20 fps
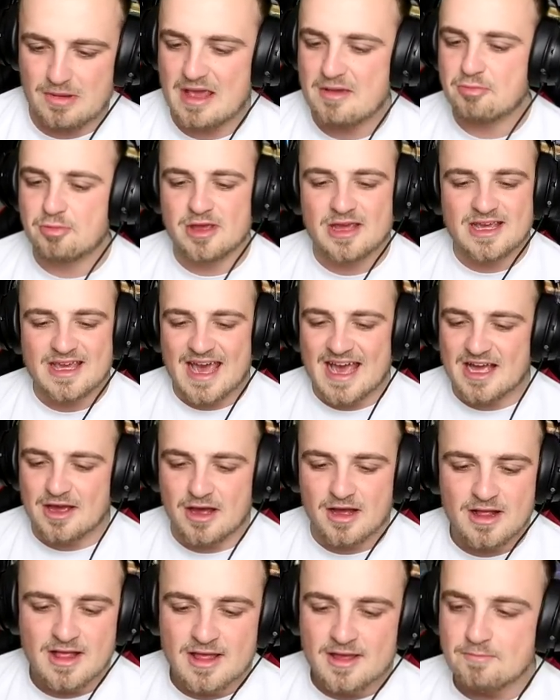Maybe we can get
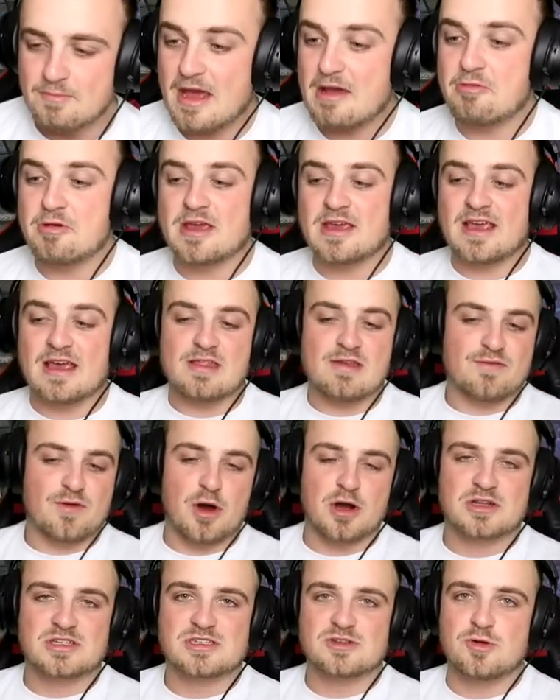a maybe we can get the
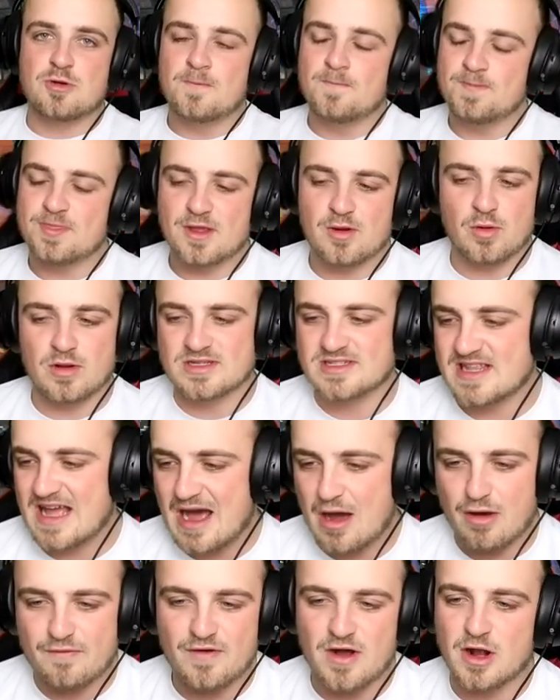voxel, cross
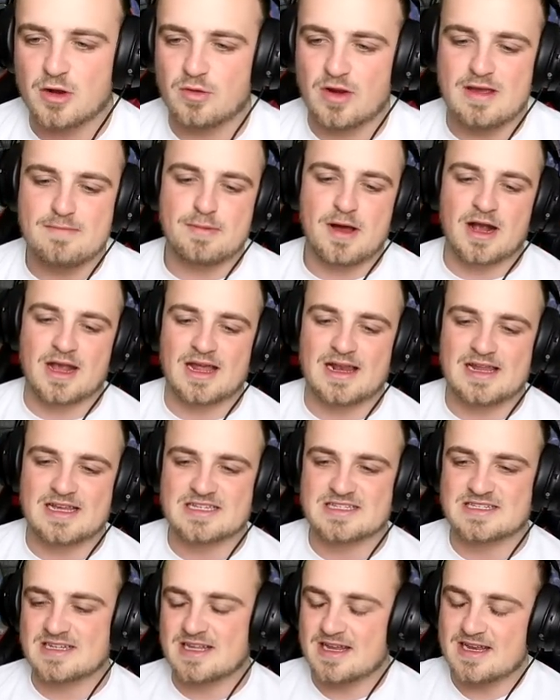that off our crate bucket
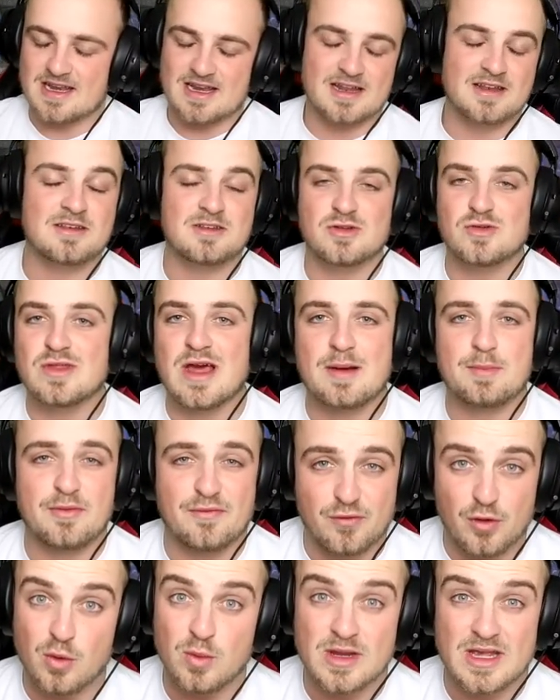list, and, and do that
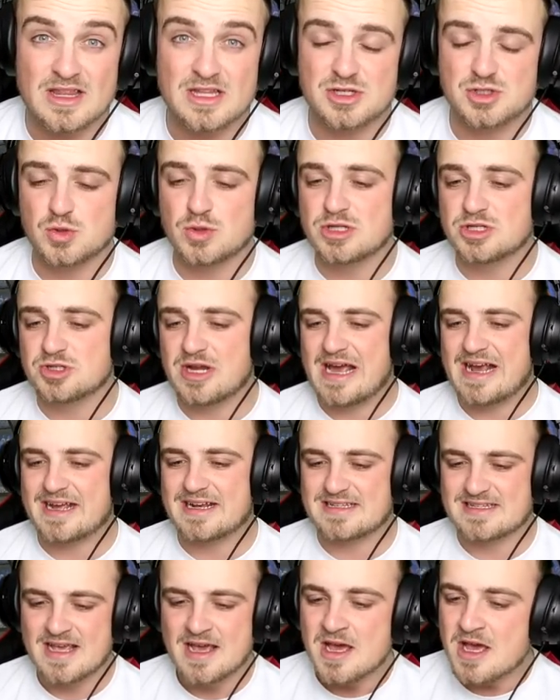before we get the Dueling
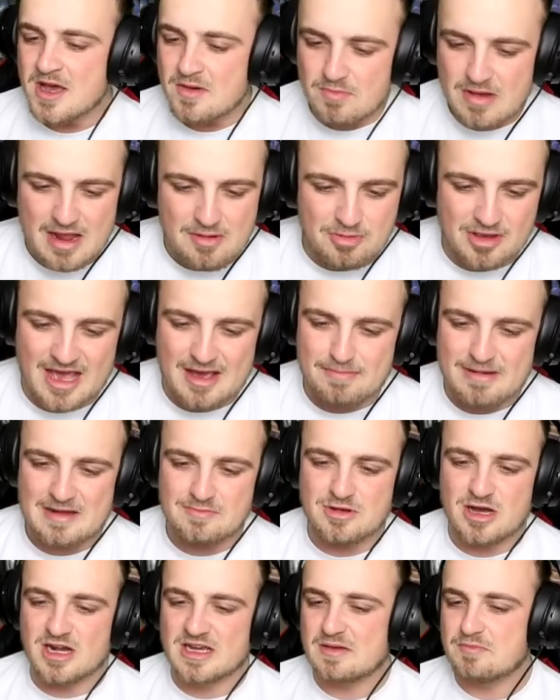Dragons. Maybe we get a
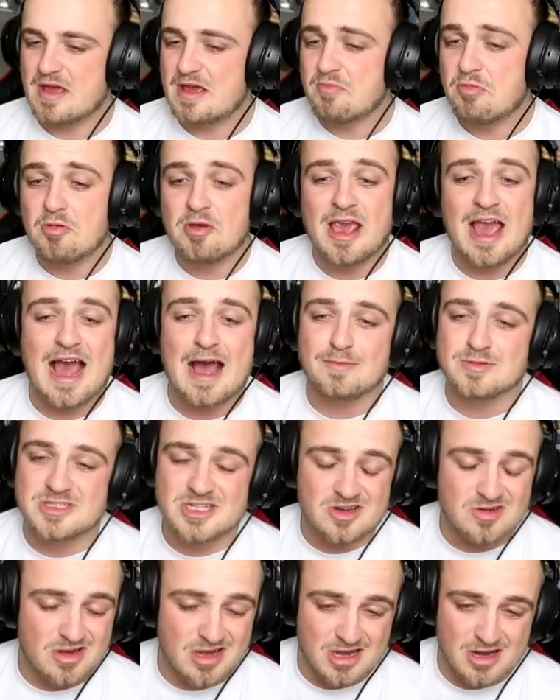black market. Maybe we get
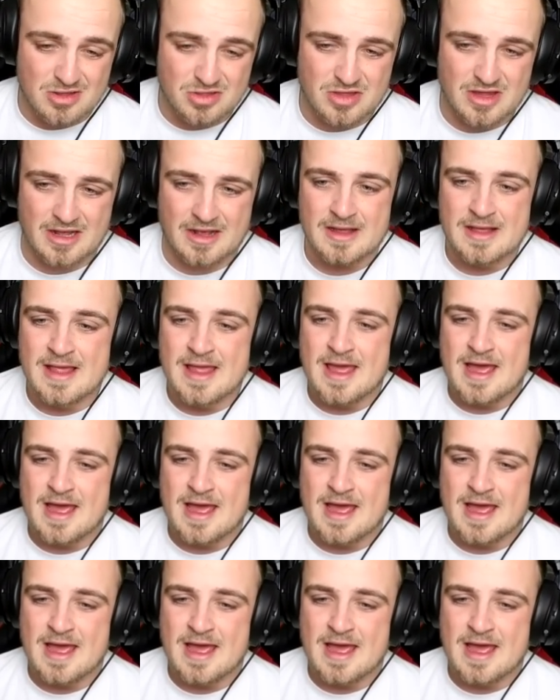absolutely nothing.